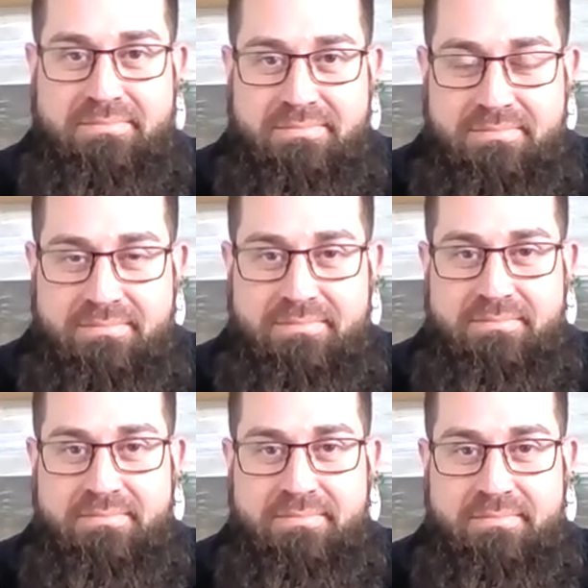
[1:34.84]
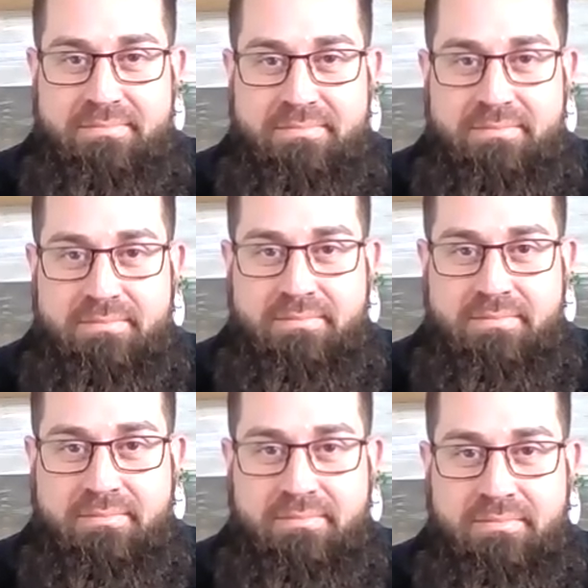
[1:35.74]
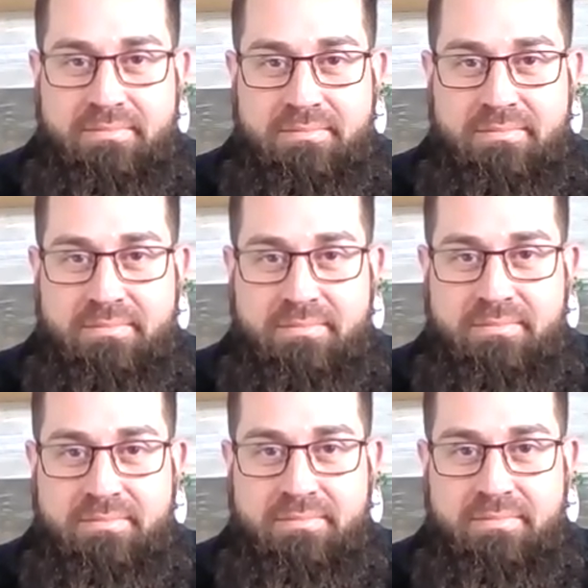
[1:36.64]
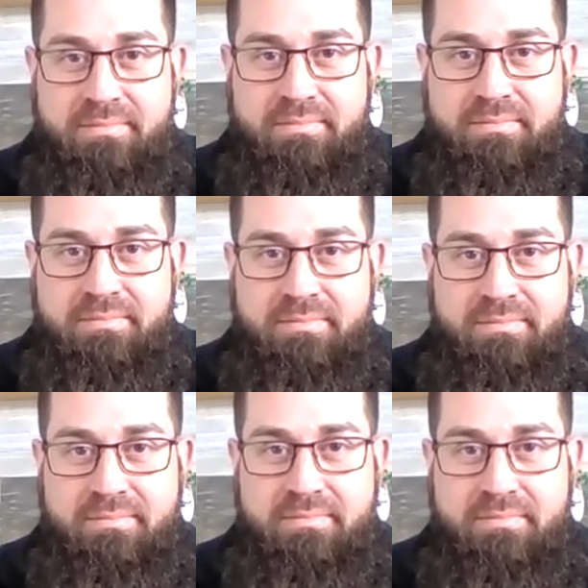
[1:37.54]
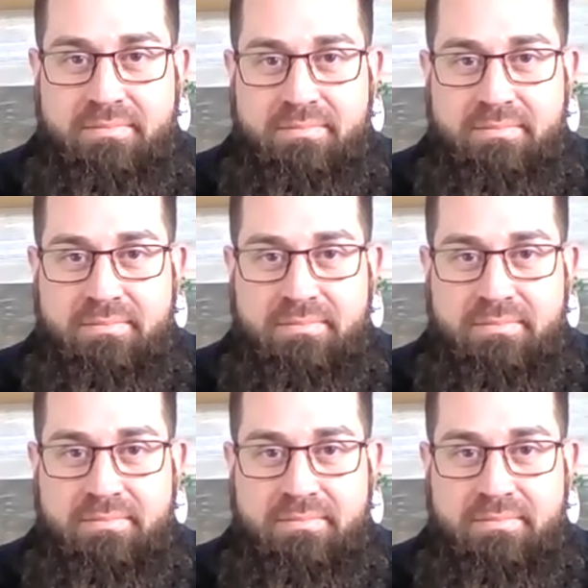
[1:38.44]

[no speech]